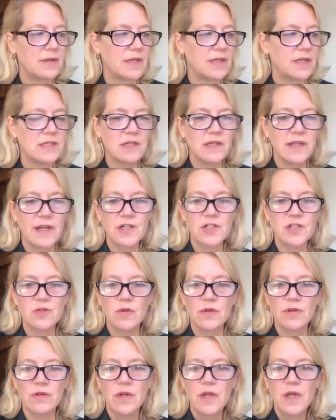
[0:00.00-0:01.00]

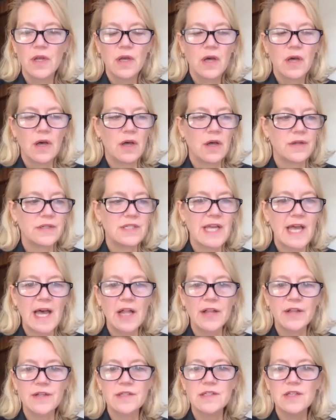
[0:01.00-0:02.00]
intellectual uh,
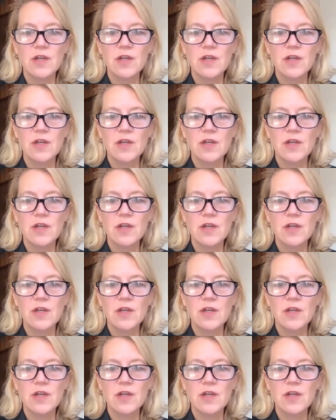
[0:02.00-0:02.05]
talent.